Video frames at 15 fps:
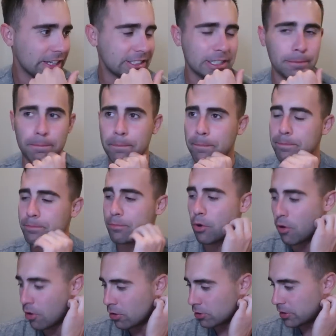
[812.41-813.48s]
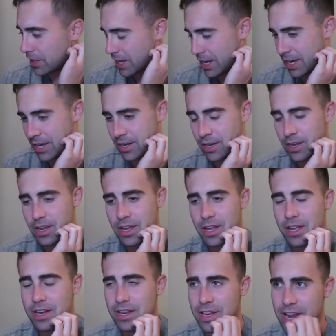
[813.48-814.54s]
I said Paul Kidd,
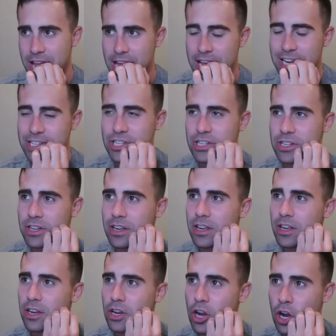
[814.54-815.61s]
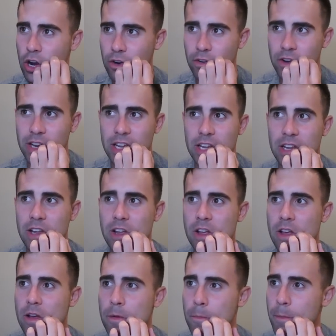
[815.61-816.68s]
Nash, Curry,
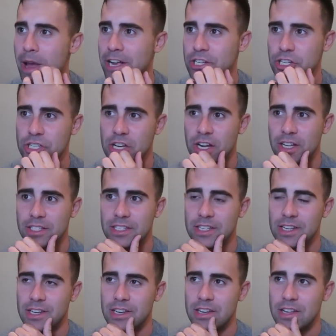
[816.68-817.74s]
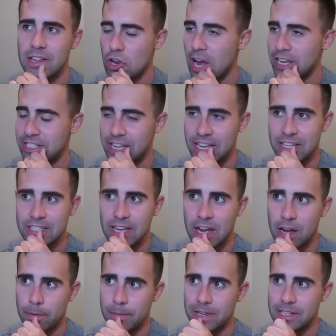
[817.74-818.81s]
Magic Johnson, Isiah
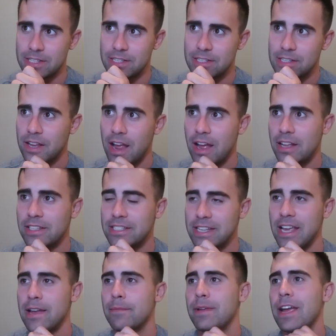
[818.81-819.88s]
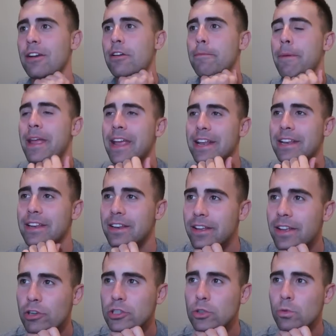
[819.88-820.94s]
Thomas, god damn, Gary
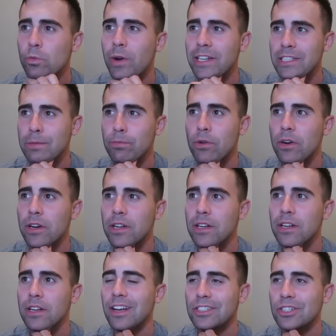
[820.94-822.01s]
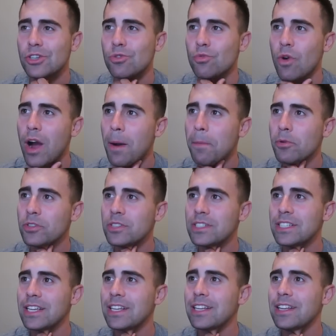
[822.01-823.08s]
Payton, Russell Westbrook, Oscar
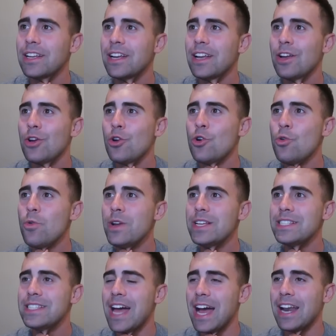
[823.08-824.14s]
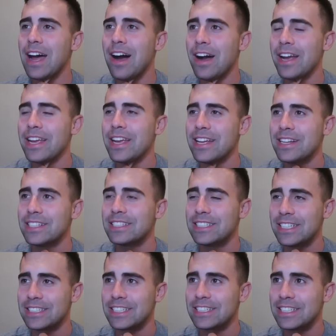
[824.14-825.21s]
Robertson. Who is that high in
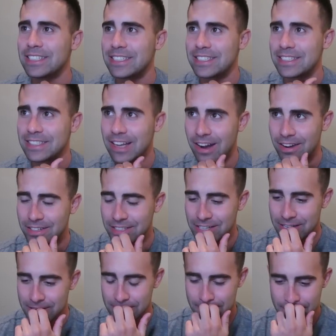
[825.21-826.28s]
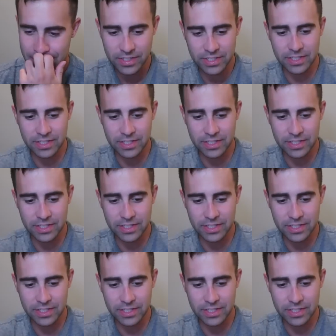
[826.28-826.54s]
assists? I said Stockton.